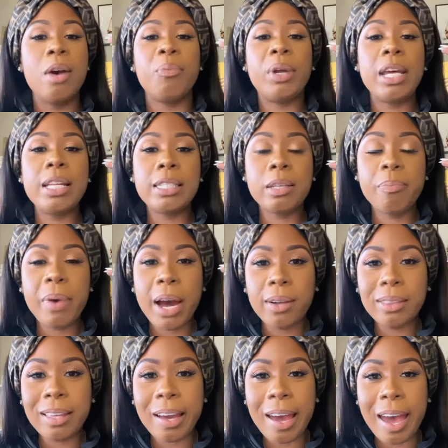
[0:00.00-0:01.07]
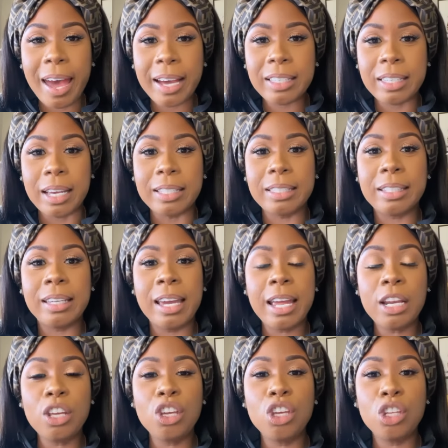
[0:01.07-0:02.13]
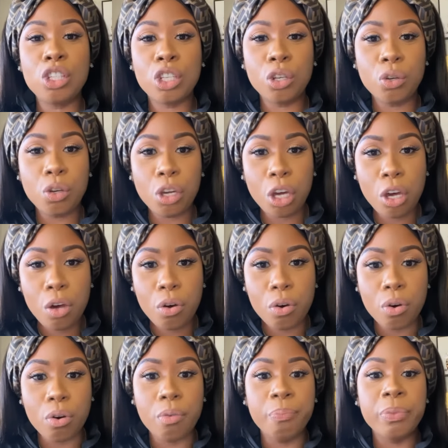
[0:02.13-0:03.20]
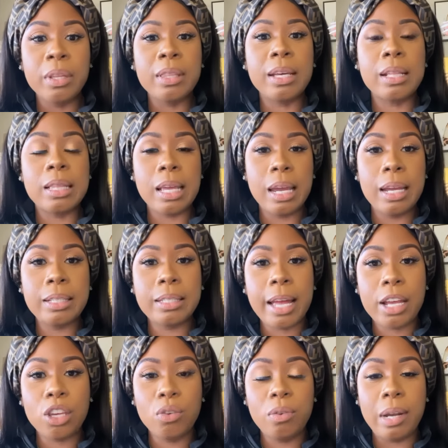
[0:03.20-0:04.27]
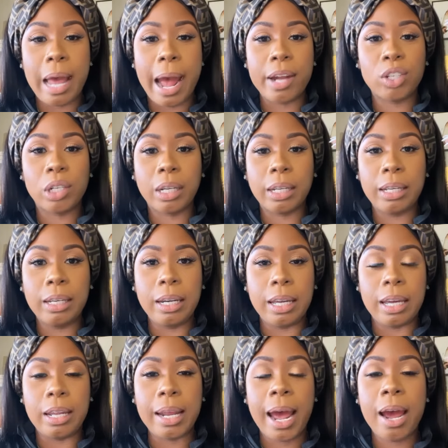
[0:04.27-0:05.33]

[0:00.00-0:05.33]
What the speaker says: but it's about the access, getting to you the things that you naturally need.